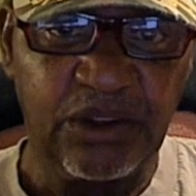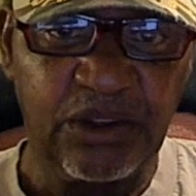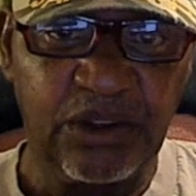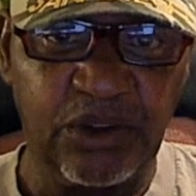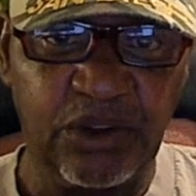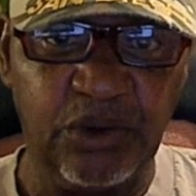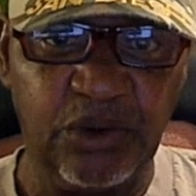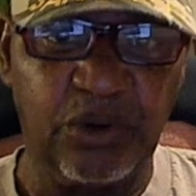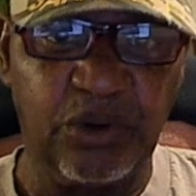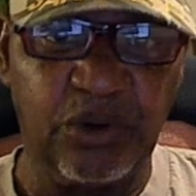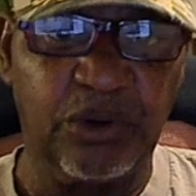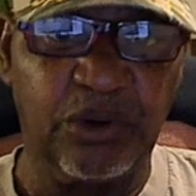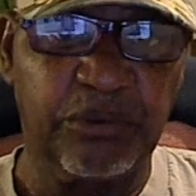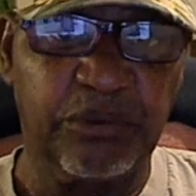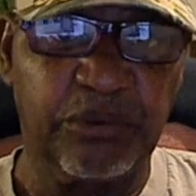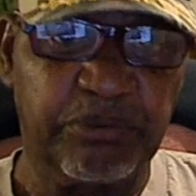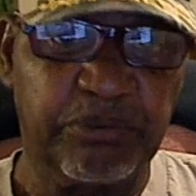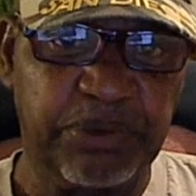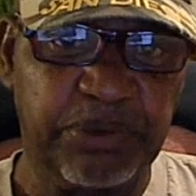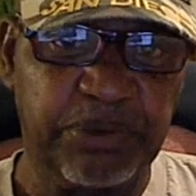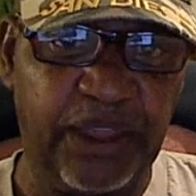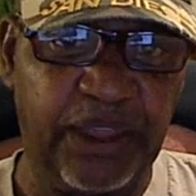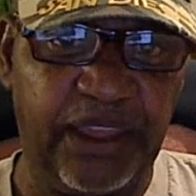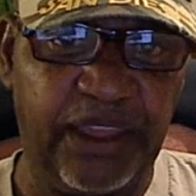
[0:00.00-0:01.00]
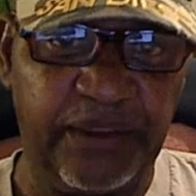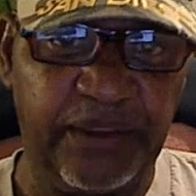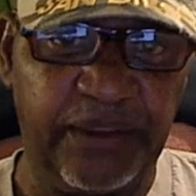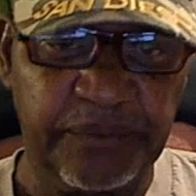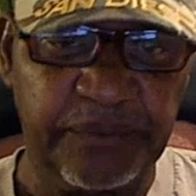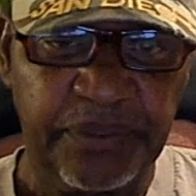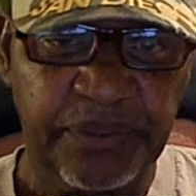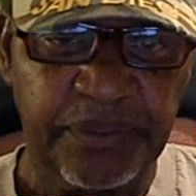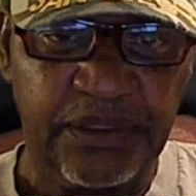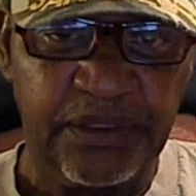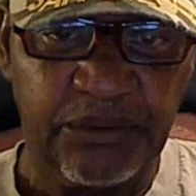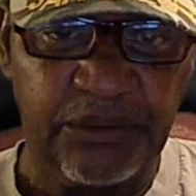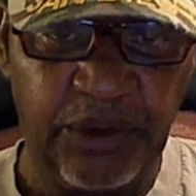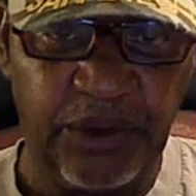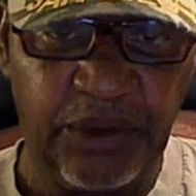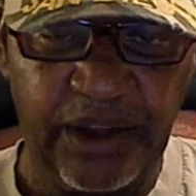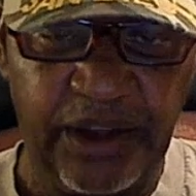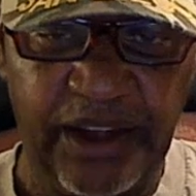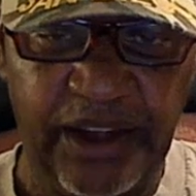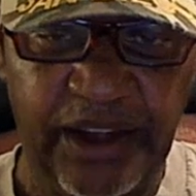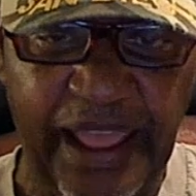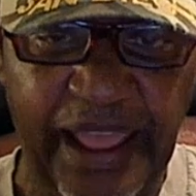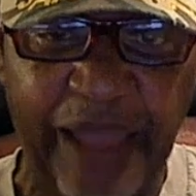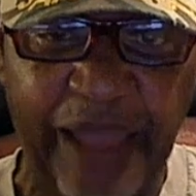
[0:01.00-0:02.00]
Google Play what
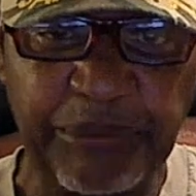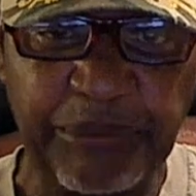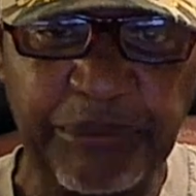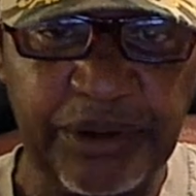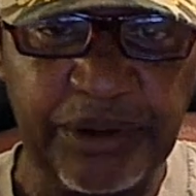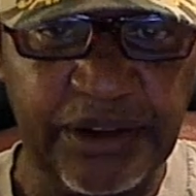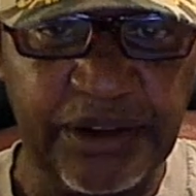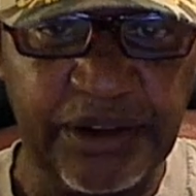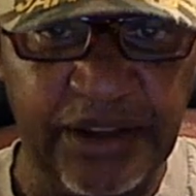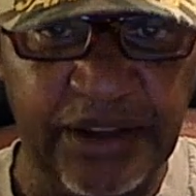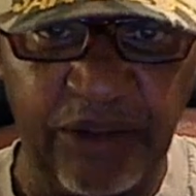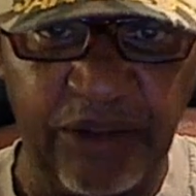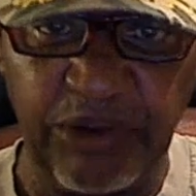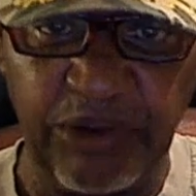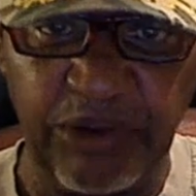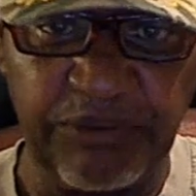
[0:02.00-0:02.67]
had happened, and they